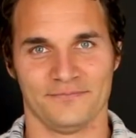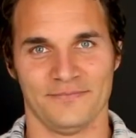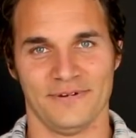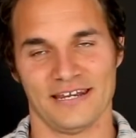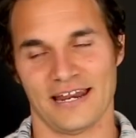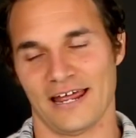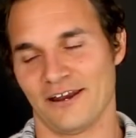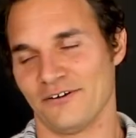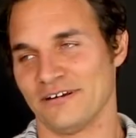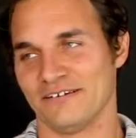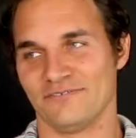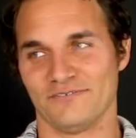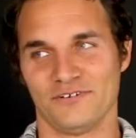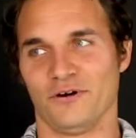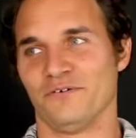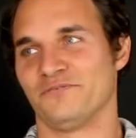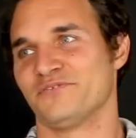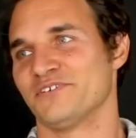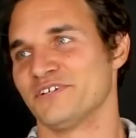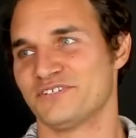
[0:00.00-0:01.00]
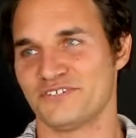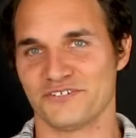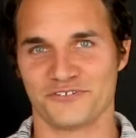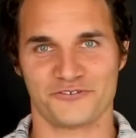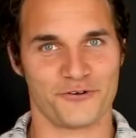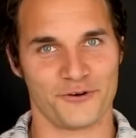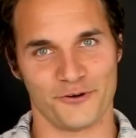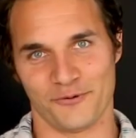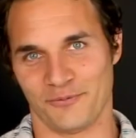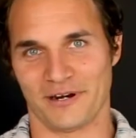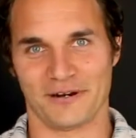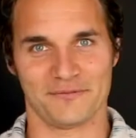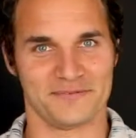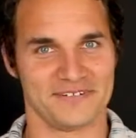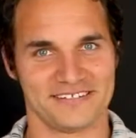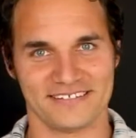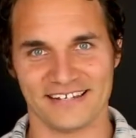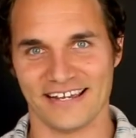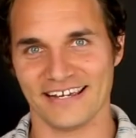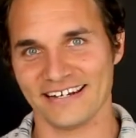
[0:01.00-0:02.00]
and I don't even know if this is true, but I'm
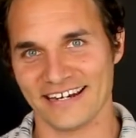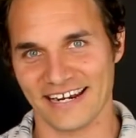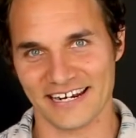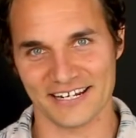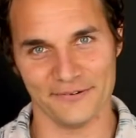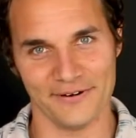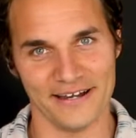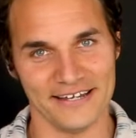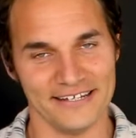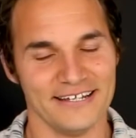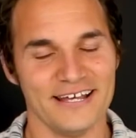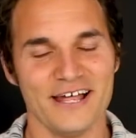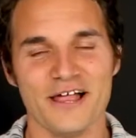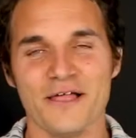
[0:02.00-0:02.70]
going to say it anyway.